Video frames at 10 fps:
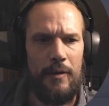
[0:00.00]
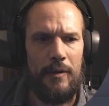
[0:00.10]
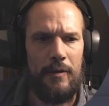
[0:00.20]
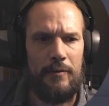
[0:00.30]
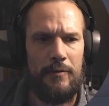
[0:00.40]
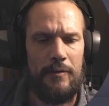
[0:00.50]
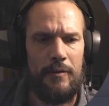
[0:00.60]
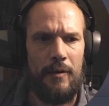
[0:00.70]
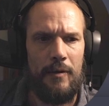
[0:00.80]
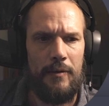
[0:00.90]
If
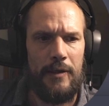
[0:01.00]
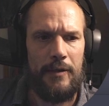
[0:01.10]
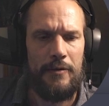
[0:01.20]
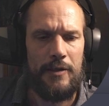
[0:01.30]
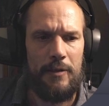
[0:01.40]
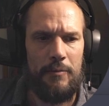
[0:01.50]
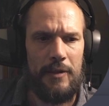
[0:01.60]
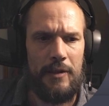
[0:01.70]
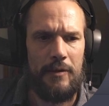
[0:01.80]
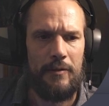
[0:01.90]
tile shape
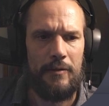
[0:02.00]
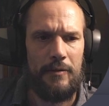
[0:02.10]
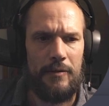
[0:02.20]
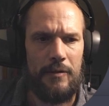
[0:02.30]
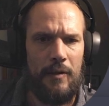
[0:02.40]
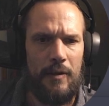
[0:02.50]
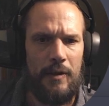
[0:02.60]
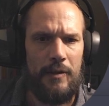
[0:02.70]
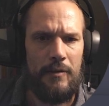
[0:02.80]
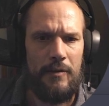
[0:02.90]
equals,
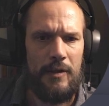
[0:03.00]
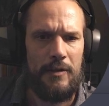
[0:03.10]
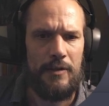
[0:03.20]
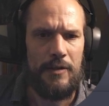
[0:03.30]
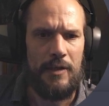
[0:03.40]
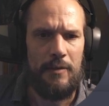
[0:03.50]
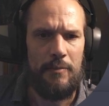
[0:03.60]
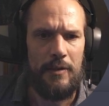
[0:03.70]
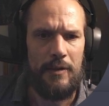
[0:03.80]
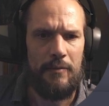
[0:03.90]
don't need a shape
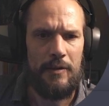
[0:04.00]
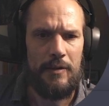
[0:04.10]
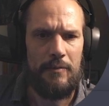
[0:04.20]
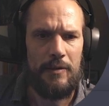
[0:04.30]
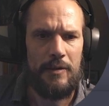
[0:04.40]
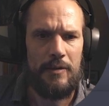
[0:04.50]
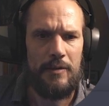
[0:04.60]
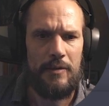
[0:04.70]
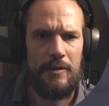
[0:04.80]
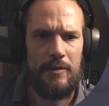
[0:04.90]
here. What is
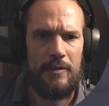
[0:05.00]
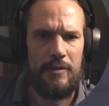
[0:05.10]
this?